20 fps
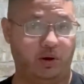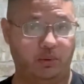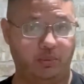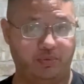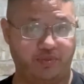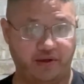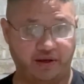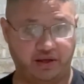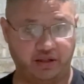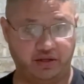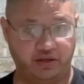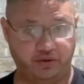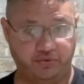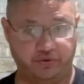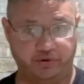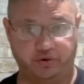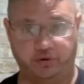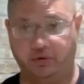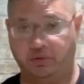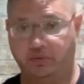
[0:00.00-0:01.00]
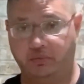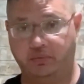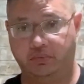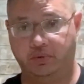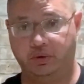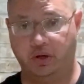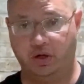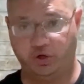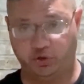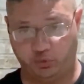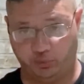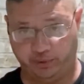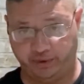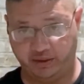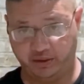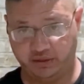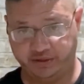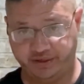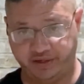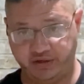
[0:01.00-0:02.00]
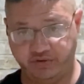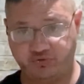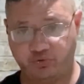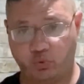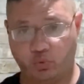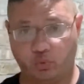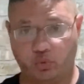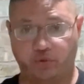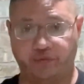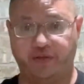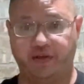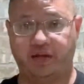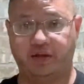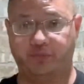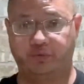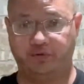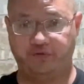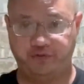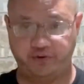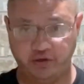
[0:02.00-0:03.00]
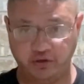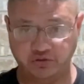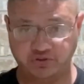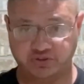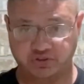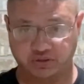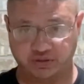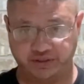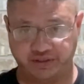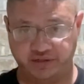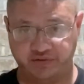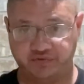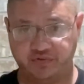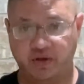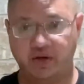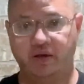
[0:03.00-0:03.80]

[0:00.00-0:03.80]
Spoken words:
they can either agree to leave or they can refuse to leave.